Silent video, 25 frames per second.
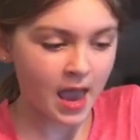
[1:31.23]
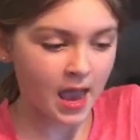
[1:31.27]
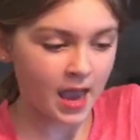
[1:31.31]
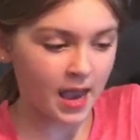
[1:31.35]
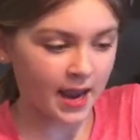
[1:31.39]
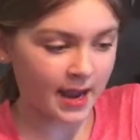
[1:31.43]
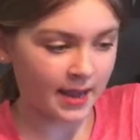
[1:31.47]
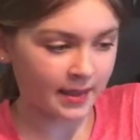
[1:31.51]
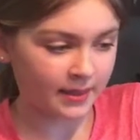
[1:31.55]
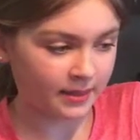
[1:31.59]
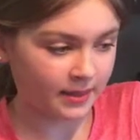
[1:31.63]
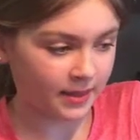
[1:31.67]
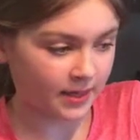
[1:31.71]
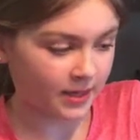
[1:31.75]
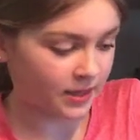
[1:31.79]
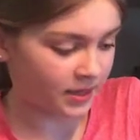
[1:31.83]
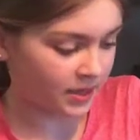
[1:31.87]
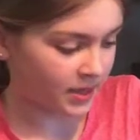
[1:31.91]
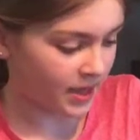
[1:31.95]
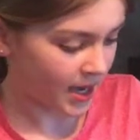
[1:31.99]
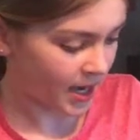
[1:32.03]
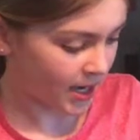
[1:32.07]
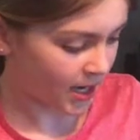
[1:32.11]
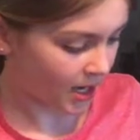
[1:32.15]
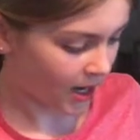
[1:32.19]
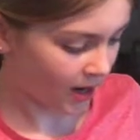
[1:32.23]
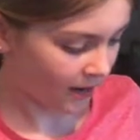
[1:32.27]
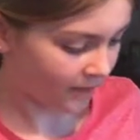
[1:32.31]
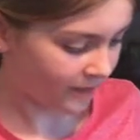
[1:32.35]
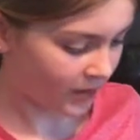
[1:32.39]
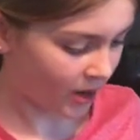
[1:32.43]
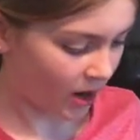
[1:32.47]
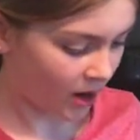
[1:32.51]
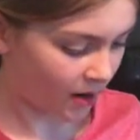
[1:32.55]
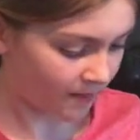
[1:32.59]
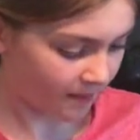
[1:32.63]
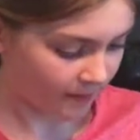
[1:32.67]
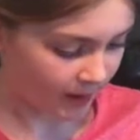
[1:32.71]
And then
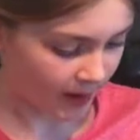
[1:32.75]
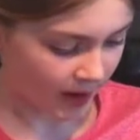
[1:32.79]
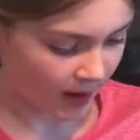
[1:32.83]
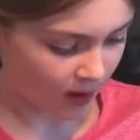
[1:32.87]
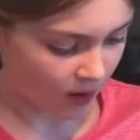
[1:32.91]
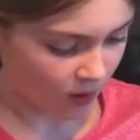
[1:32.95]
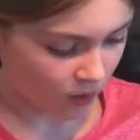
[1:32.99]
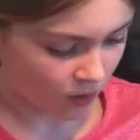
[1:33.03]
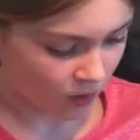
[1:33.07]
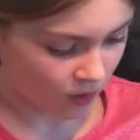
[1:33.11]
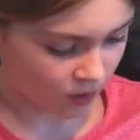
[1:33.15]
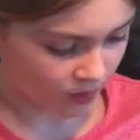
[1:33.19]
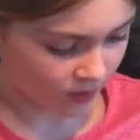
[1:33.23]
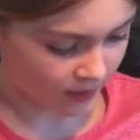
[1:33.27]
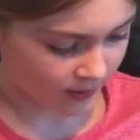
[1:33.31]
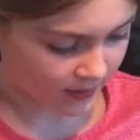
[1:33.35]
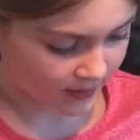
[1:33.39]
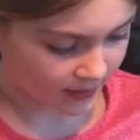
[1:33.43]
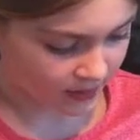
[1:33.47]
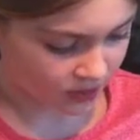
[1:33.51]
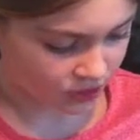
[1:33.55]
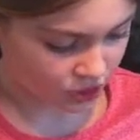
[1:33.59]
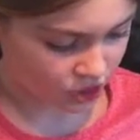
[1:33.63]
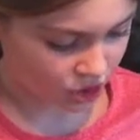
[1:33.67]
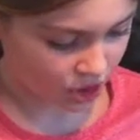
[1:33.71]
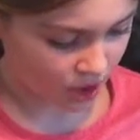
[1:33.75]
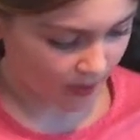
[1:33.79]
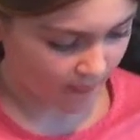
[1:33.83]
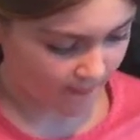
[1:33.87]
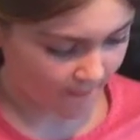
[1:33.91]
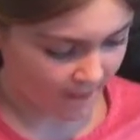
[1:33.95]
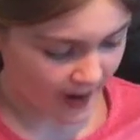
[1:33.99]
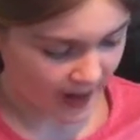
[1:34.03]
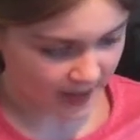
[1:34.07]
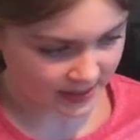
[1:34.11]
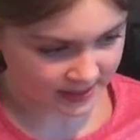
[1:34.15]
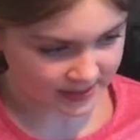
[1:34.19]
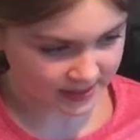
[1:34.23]
I've got my orange
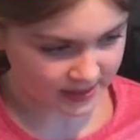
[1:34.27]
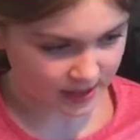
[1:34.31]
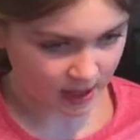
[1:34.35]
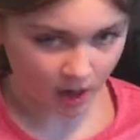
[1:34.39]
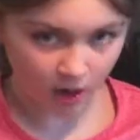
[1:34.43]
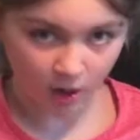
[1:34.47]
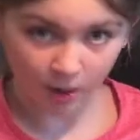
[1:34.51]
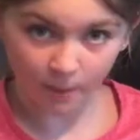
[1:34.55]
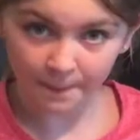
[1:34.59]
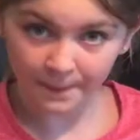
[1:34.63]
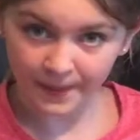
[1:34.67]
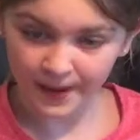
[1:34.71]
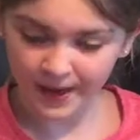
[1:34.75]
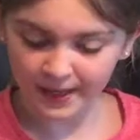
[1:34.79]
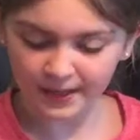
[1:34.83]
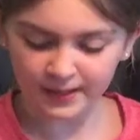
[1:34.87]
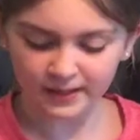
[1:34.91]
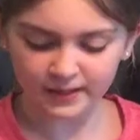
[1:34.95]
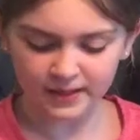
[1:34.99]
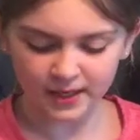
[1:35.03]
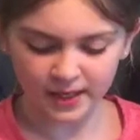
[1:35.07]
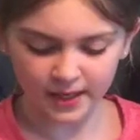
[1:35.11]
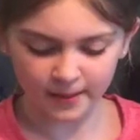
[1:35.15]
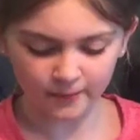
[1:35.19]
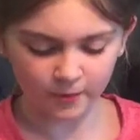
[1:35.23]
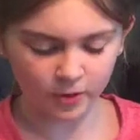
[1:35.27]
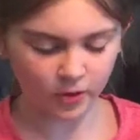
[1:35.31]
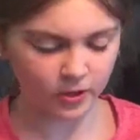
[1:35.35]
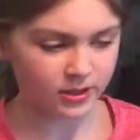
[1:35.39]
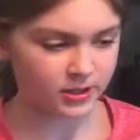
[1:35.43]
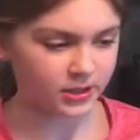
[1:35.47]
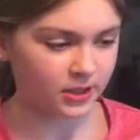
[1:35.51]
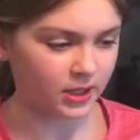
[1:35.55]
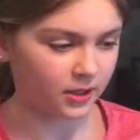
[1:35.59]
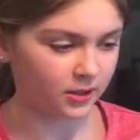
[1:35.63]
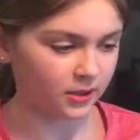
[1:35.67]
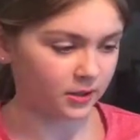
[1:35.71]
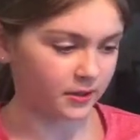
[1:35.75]
pastel paint that I'm going
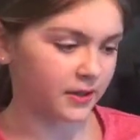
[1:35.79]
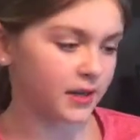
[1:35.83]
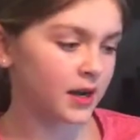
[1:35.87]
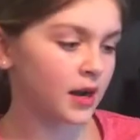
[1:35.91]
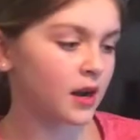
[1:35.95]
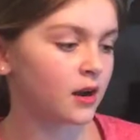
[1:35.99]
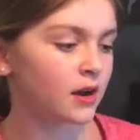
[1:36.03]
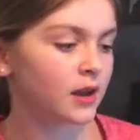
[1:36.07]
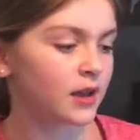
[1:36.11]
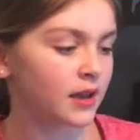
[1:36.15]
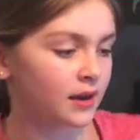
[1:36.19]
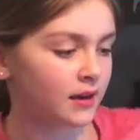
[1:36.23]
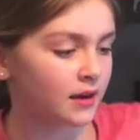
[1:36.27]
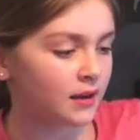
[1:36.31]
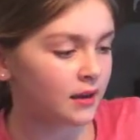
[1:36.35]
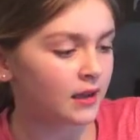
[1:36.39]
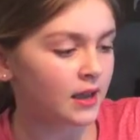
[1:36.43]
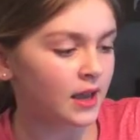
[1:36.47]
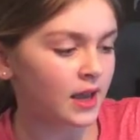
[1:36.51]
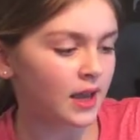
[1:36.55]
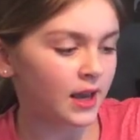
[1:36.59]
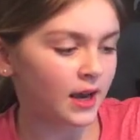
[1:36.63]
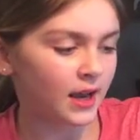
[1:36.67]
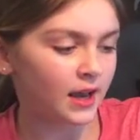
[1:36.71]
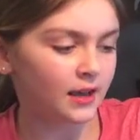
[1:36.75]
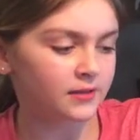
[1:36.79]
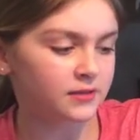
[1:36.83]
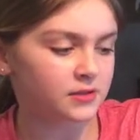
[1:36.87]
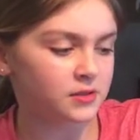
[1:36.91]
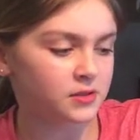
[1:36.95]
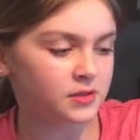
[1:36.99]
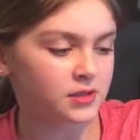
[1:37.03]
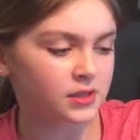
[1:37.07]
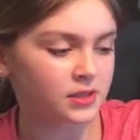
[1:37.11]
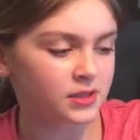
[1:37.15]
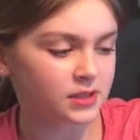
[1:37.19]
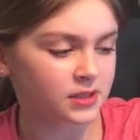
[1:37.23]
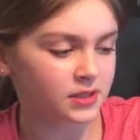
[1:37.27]
to color the carrot in. And as
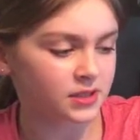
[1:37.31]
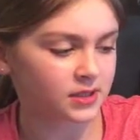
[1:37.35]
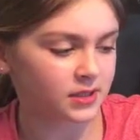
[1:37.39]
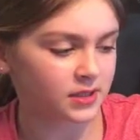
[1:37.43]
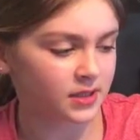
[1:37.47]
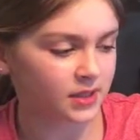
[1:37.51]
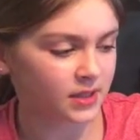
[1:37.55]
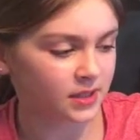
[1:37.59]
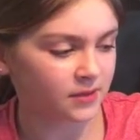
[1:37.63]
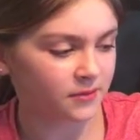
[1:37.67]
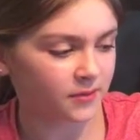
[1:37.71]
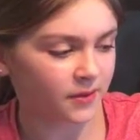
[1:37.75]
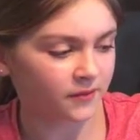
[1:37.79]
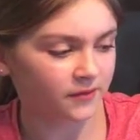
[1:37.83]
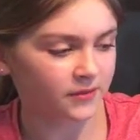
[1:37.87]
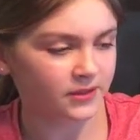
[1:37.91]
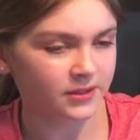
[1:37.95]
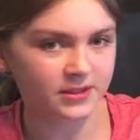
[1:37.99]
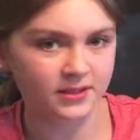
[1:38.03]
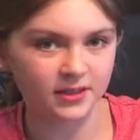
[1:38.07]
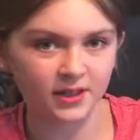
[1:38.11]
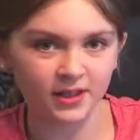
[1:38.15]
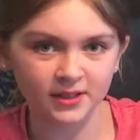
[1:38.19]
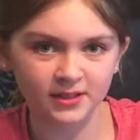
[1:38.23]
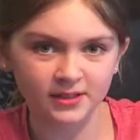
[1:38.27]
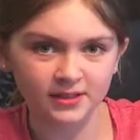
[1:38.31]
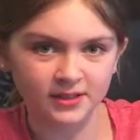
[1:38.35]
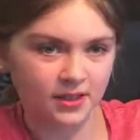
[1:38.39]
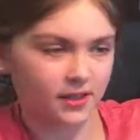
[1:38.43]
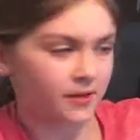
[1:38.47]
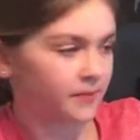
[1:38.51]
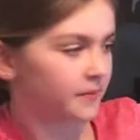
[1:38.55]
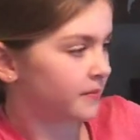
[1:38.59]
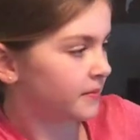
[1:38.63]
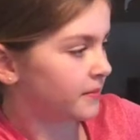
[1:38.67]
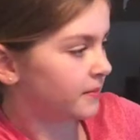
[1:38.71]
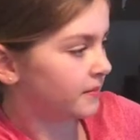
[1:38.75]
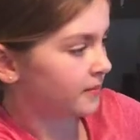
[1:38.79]
you can see, we've just got
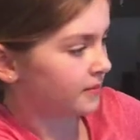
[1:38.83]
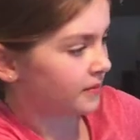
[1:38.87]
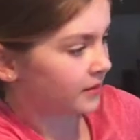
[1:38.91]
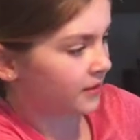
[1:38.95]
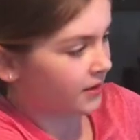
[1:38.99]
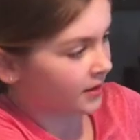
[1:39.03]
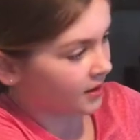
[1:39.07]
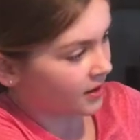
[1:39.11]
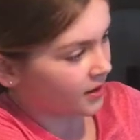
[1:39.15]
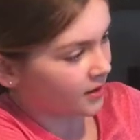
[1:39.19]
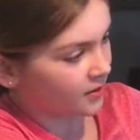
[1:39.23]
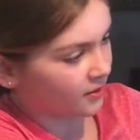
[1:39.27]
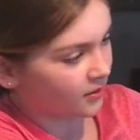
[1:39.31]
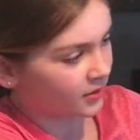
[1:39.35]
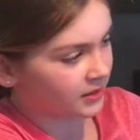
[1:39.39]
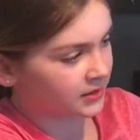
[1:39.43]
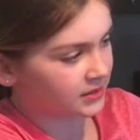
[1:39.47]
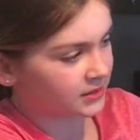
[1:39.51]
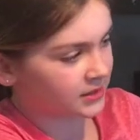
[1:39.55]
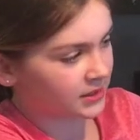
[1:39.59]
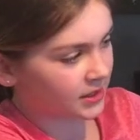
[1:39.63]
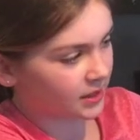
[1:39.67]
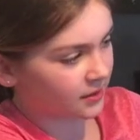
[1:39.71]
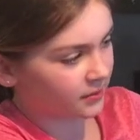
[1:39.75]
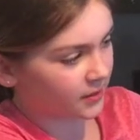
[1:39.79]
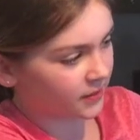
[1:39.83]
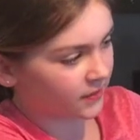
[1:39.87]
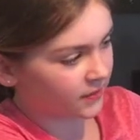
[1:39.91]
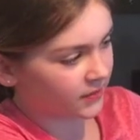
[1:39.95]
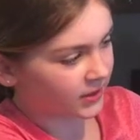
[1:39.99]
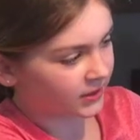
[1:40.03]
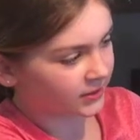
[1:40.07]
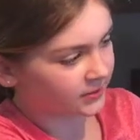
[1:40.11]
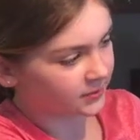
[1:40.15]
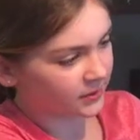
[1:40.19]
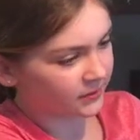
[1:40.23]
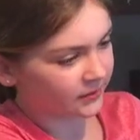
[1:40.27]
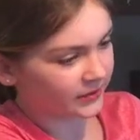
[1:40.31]
some ones that we've
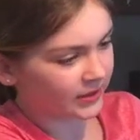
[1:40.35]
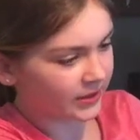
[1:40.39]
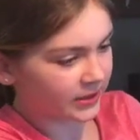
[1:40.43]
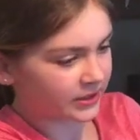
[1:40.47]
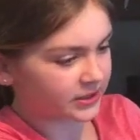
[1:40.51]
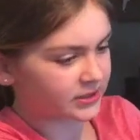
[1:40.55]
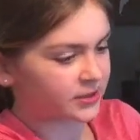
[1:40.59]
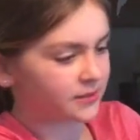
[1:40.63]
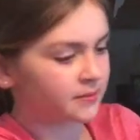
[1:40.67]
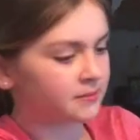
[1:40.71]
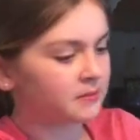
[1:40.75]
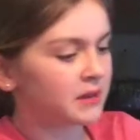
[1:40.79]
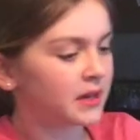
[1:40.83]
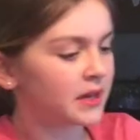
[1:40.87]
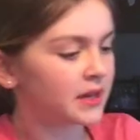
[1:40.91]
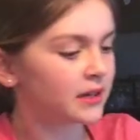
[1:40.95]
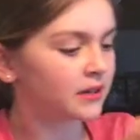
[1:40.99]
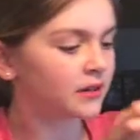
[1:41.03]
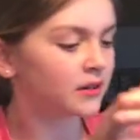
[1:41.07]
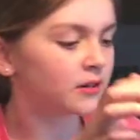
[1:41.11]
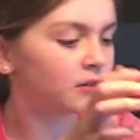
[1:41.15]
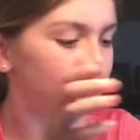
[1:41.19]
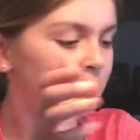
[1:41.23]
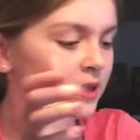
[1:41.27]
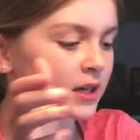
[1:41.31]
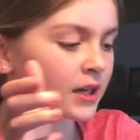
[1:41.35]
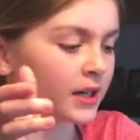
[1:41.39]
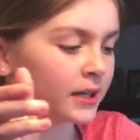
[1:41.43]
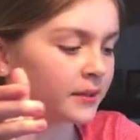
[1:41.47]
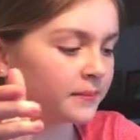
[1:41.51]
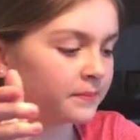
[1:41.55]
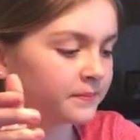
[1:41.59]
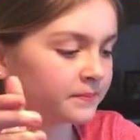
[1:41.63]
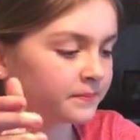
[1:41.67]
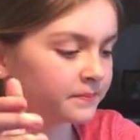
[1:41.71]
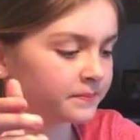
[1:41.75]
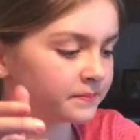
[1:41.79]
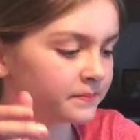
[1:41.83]
done. We've got a tomato
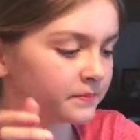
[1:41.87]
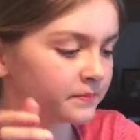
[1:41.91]
one,